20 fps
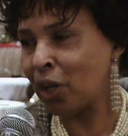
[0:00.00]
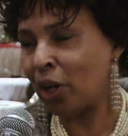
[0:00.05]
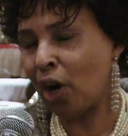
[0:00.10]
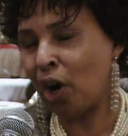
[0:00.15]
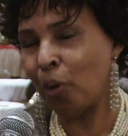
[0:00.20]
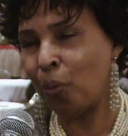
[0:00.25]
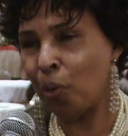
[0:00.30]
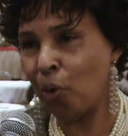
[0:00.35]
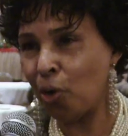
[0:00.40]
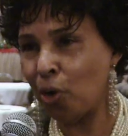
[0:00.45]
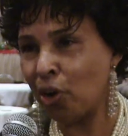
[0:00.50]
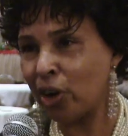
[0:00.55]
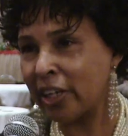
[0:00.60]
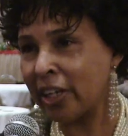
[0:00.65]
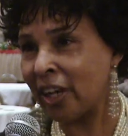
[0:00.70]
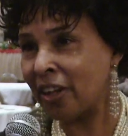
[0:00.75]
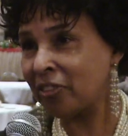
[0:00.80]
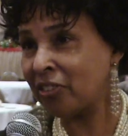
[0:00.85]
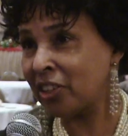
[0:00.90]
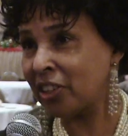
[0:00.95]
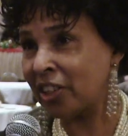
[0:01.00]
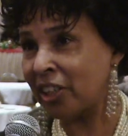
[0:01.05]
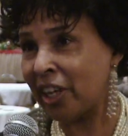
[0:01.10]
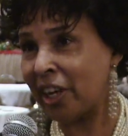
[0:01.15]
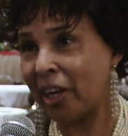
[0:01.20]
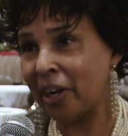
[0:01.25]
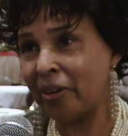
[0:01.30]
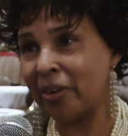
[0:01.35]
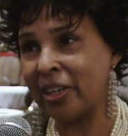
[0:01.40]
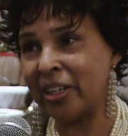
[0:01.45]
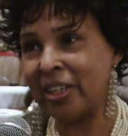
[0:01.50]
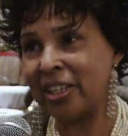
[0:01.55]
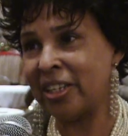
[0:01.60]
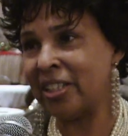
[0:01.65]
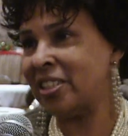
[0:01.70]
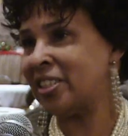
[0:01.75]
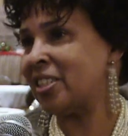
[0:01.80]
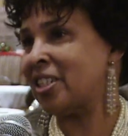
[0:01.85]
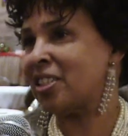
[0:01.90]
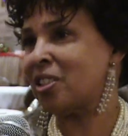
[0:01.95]
award after Larry
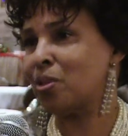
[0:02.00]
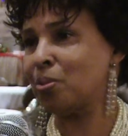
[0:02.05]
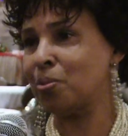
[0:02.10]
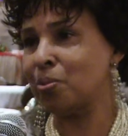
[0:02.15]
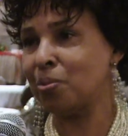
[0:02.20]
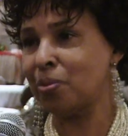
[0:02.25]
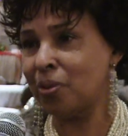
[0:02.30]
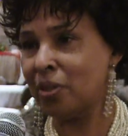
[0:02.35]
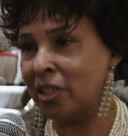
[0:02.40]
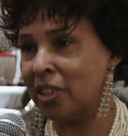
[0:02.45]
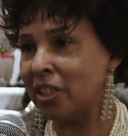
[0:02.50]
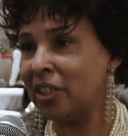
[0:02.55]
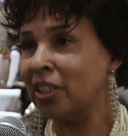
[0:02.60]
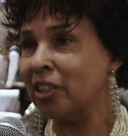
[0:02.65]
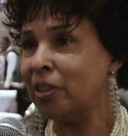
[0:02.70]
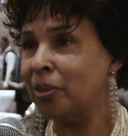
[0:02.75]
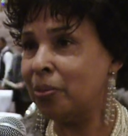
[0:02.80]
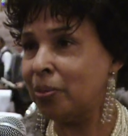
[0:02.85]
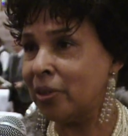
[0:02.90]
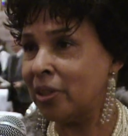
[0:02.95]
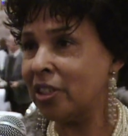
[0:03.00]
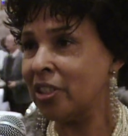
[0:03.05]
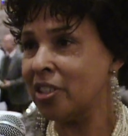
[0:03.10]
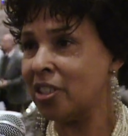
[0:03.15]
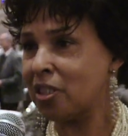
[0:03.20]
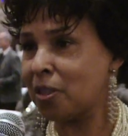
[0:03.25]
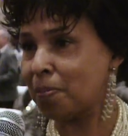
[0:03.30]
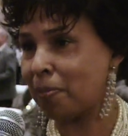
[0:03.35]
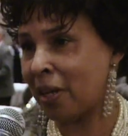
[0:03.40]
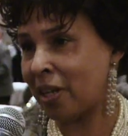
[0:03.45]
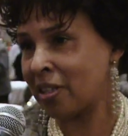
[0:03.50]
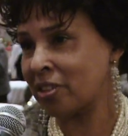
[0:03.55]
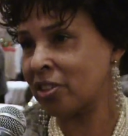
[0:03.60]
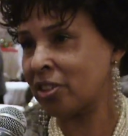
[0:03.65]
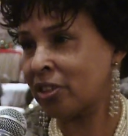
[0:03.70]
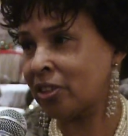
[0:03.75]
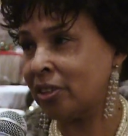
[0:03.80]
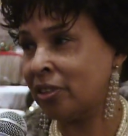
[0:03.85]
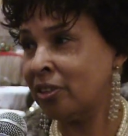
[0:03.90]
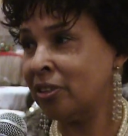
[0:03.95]
is just really, really
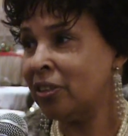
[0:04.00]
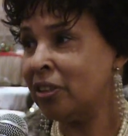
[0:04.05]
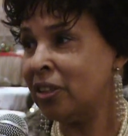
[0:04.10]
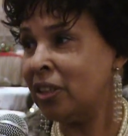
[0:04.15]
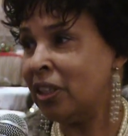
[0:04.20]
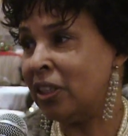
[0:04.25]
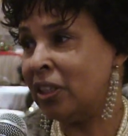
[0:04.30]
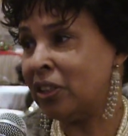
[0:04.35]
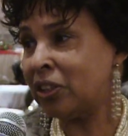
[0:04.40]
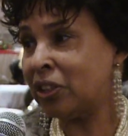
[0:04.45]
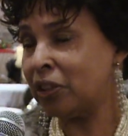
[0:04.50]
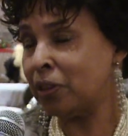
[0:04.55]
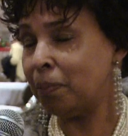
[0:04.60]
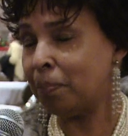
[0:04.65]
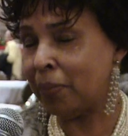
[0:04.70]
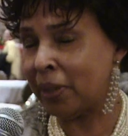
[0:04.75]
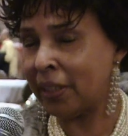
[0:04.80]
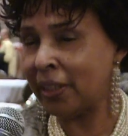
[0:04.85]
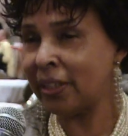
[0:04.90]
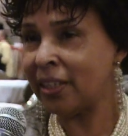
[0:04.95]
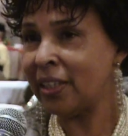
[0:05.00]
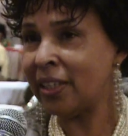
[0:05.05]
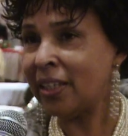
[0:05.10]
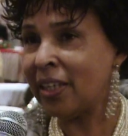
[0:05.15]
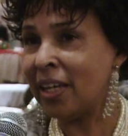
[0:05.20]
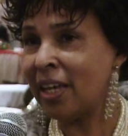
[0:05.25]
special to me.